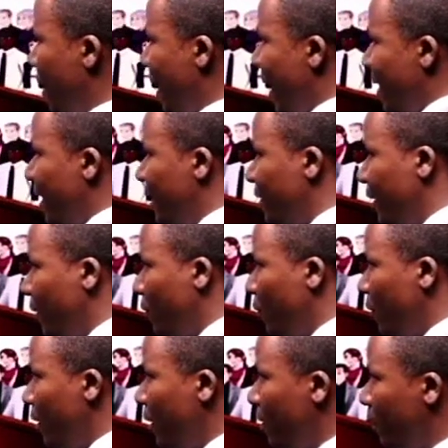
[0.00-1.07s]
Others
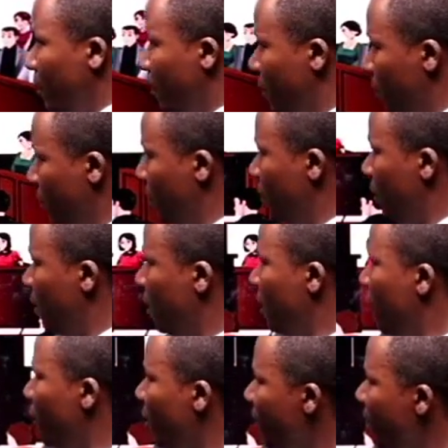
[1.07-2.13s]
recording.
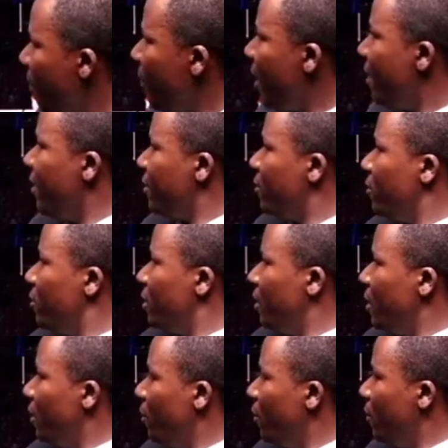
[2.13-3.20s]
Oh, remember we have a soldier
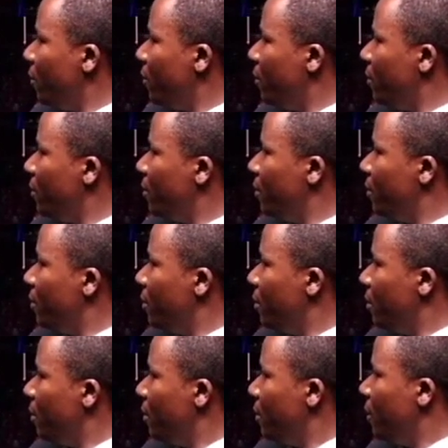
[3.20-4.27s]
there. Oh,
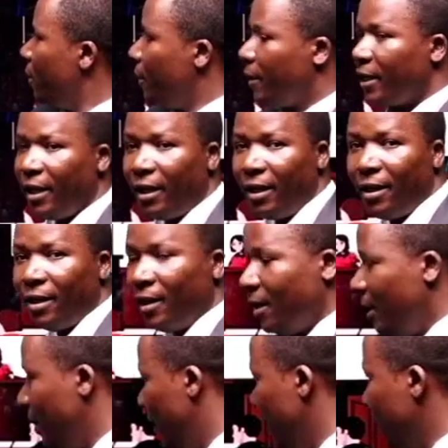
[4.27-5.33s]
okay.
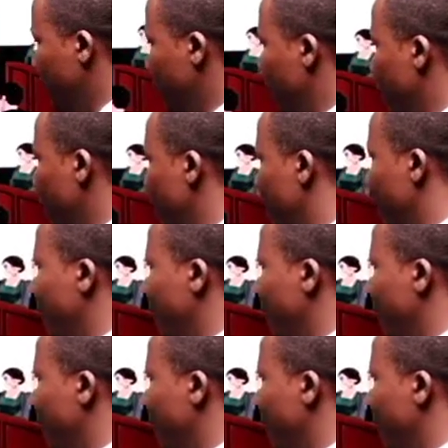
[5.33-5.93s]
Let's move on.